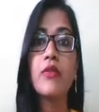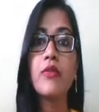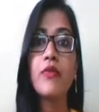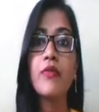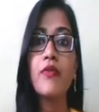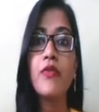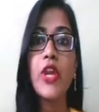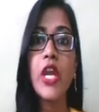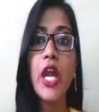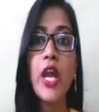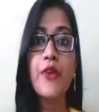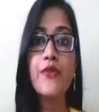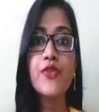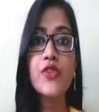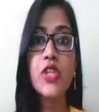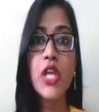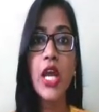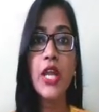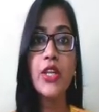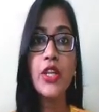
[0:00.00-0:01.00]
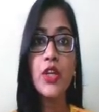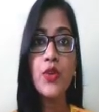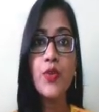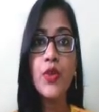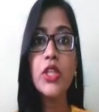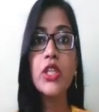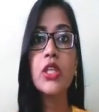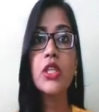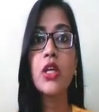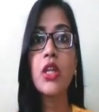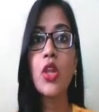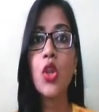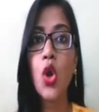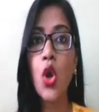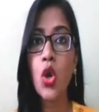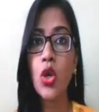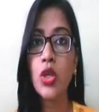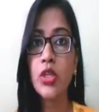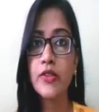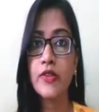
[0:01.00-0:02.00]
we have started with a
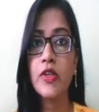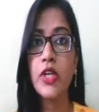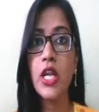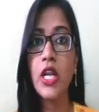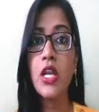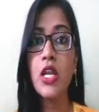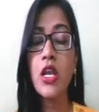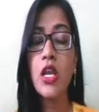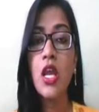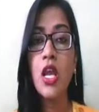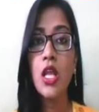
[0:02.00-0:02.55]
long thread.